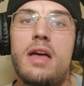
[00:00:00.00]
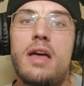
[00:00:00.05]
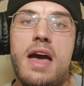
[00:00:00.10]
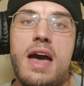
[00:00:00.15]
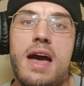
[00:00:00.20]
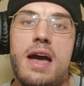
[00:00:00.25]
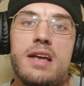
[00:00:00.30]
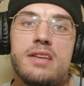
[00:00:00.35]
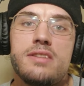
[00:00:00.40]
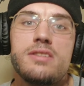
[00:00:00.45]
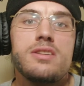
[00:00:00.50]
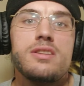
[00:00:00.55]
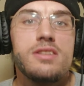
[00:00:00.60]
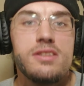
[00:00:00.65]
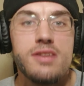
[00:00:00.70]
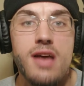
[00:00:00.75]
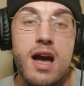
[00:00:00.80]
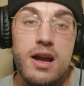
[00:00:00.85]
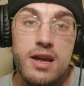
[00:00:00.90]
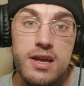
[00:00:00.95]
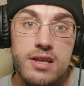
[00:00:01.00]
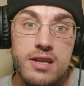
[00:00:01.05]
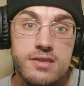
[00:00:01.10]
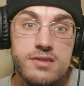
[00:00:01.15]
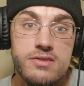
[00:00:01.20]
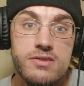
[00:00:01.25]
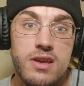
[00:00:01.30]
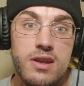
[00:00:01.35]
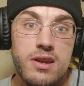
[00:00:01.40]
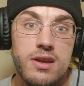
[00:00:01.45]
has
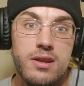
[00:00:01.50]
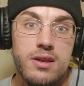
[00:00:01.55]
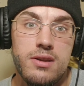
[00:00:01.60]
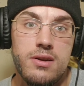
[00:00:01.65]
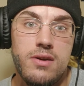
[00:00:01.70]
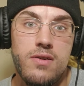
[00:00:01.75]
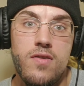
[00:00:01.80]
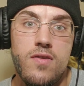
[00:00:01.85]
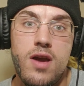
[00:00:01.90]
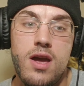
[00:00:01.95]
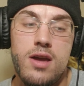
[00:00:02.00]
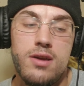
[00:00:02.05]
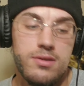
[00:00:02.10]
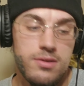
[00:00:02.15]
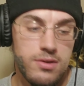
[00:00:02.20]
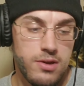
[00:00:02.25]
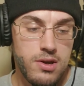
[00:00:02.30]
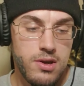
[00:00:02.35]
sockets in it, all right?